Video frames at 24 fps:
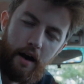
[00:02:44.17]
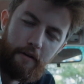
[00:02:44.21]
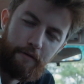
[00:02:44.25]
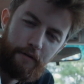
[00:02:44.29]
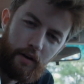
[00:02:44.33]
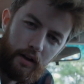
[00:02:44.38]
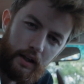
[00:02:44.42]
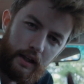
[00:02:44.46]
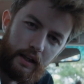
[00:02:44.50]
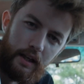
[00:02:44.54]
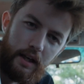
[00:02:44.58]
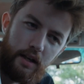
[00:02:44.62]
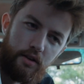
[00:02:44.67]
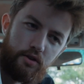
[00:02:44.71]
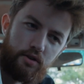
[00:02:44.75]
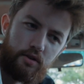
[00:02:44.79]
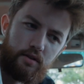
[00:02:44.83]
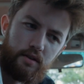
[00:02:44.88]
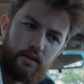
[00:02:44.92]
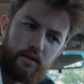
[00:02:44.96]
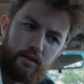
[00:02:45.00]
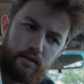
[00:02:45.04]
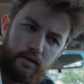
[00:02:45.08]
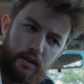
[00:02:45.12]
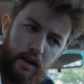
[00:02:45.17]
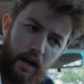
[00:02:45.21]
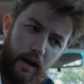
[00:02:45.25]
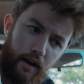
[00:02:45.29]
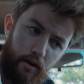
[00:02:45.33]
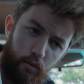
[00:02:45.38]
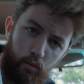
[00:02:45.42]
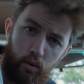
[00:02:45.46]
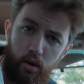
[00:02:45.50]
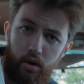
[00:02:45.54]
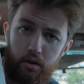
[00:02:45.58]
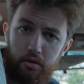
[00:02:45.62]
felt like each of these kind
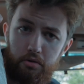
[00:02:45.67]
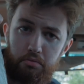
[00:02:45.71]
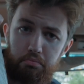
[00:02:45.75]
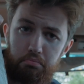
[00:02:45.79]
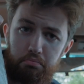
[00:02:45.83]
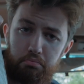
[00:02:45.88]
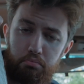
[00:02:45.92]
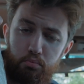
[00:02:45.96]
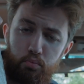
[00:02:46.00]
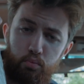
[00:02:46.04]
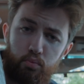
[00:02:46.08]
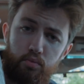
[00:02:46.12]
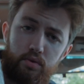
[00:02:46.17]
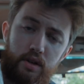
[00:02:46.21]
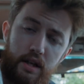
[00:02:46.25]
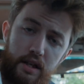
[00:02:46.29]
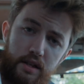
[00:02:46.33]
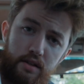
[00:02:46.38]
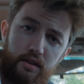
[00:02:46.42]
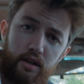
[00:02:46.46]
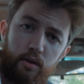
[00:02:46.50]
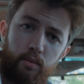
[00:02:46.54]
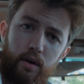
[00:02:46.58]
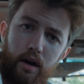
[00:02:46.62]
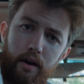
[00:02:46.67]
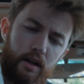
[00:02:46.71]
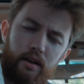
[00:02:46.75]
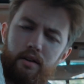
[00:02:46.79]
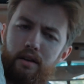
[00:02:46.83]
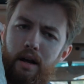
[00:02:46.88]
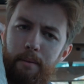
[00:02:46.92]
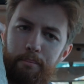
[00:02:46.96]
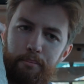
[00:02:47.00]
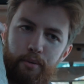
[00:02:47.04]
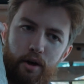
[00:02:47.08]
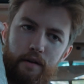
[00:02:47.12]
of worked decently well. Now,
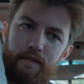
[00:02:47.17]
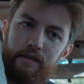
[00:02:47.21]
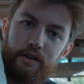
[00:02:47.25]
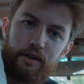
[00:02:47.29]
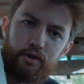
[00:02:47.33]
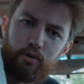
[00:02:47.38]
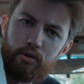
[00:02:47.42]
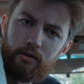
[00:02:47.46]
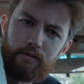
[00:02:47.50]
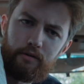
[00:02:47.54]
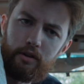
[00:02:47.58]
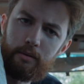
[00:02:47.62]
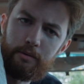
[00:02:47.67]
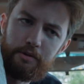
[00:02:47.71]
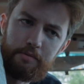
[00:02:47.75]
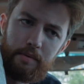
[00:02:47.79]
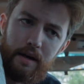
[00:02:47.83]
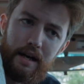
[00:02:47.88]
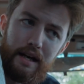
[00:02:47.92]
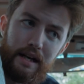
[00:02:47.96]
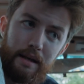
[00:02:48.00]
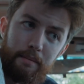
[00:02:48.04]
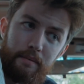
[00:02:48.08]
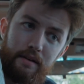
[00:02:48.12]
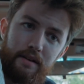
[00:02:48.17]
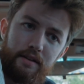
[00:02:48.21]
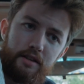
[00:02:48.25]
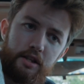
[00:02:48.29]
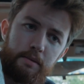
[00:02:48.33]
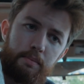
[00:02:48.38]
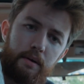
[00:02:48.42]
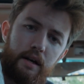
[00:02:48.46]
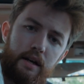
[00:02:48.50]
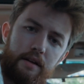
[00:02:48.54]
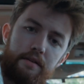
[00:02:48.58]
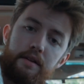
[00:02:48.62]
not perfect short films by any means,
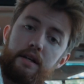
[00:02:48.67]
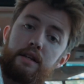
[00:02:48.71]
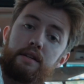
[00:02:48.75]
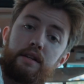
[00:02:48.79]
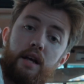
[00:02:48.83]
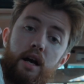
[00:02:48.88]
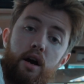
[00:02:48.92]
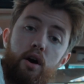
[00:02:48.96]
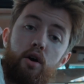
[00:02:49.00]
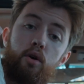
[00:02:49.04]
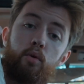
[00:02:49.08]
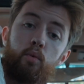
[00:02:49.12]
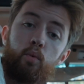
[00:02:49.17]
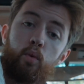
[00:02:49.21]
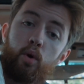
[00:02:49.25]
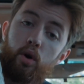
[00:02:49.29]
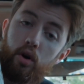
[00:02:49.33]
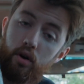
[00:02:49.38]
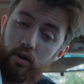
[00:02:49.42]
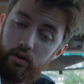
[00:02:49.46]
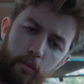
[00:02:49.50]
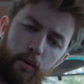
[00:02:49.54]
but I think they all work.